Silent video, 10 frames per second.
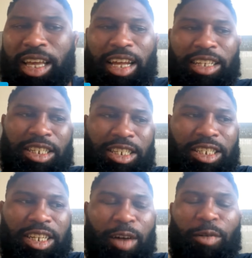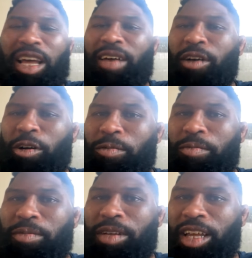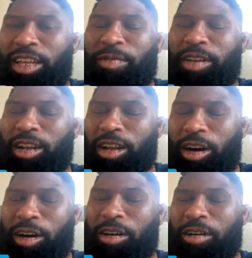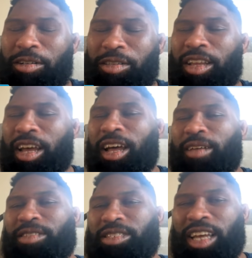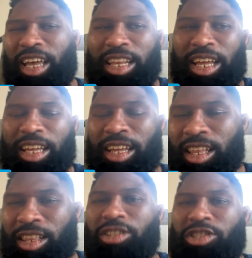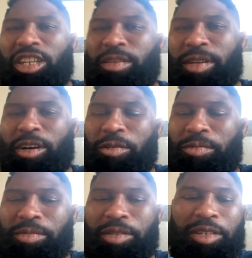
and I want to have hope. It's been a long time since I had like legitimate hope.